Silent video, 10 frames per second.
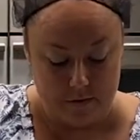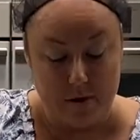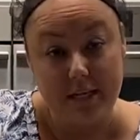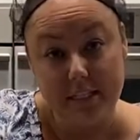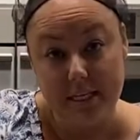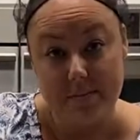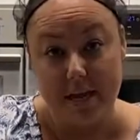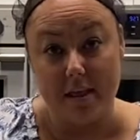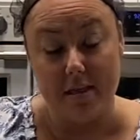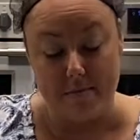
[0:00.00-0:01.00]
When steaming
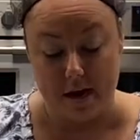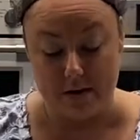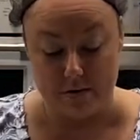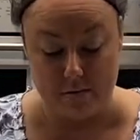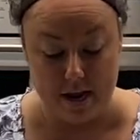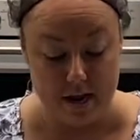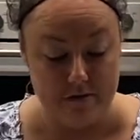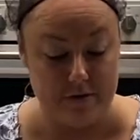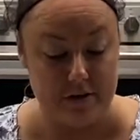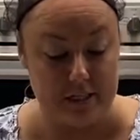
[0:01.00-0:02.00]
it in the
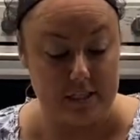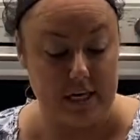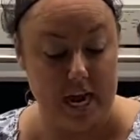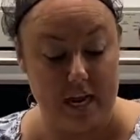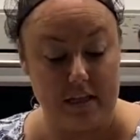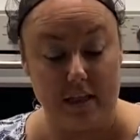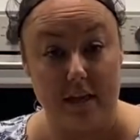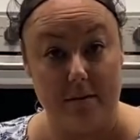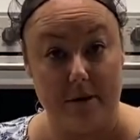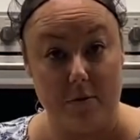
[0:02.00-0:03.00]
microwave, you're just going to add a
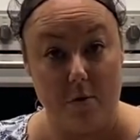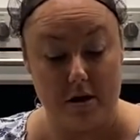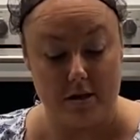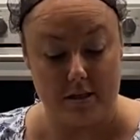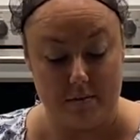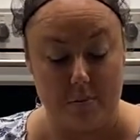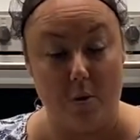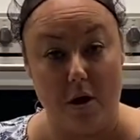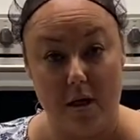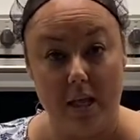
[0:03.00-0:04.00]
little bit of water to the
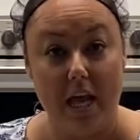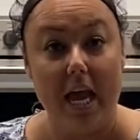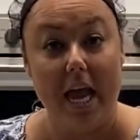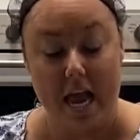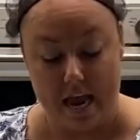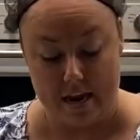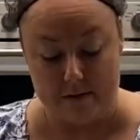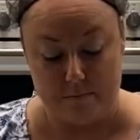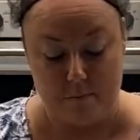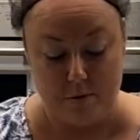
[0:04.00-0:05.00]
bowl
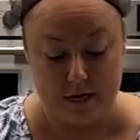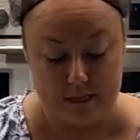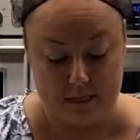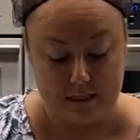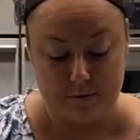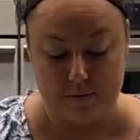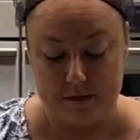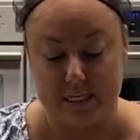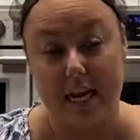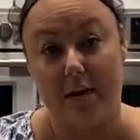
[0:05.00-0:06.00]
and put the sweet
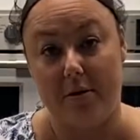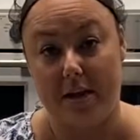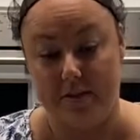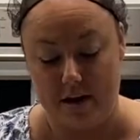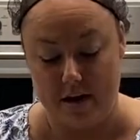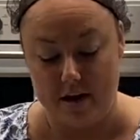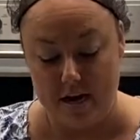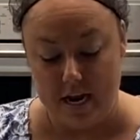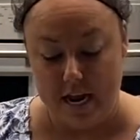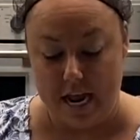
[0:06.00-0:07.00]
potato in there
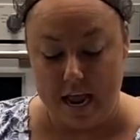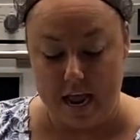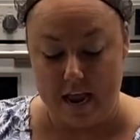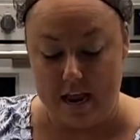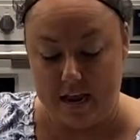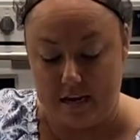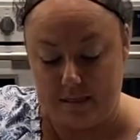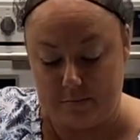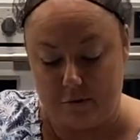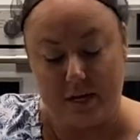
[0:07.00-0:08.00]

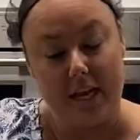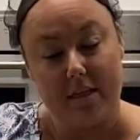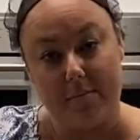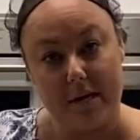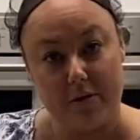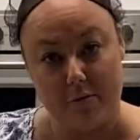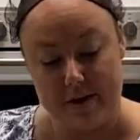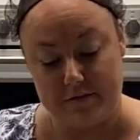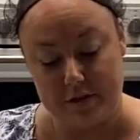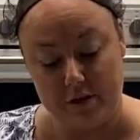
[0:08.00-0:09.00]
and put it in the
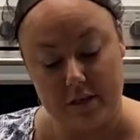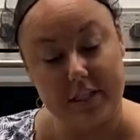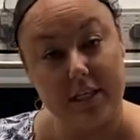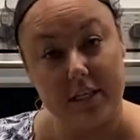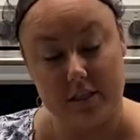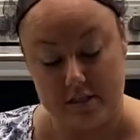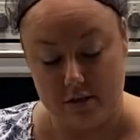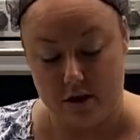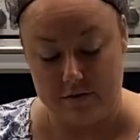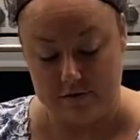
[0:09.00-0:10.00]
microwave to cook till it's
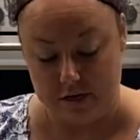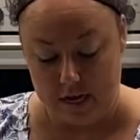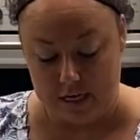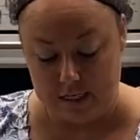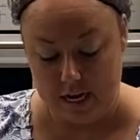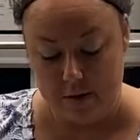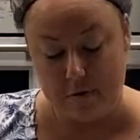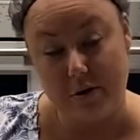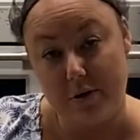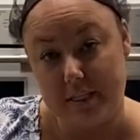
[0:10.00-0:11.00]
soft. Today
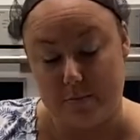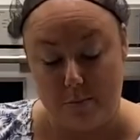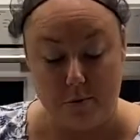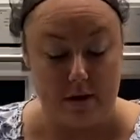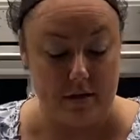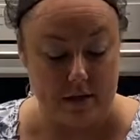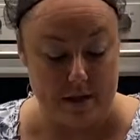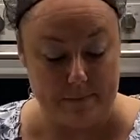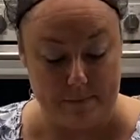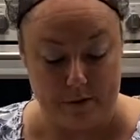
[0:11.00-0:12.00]
we're going to boil
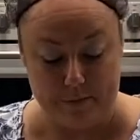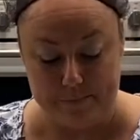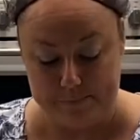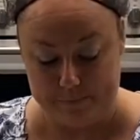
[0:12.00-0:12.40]
them though.